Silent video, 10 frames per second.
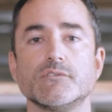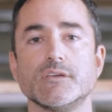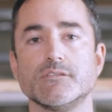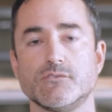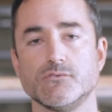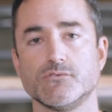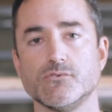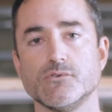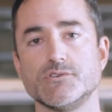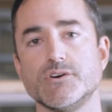to get to
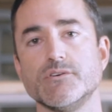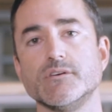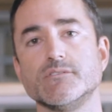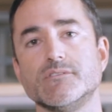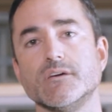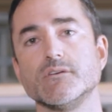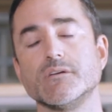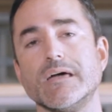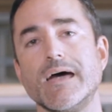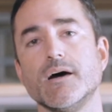storage areas that are
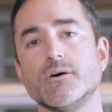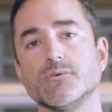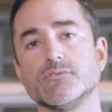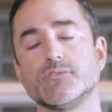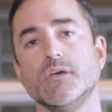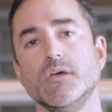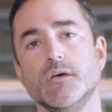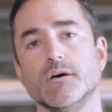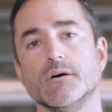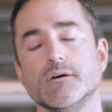going to house
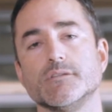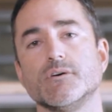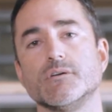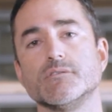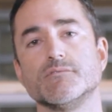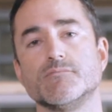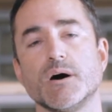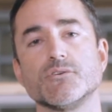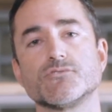a ton of model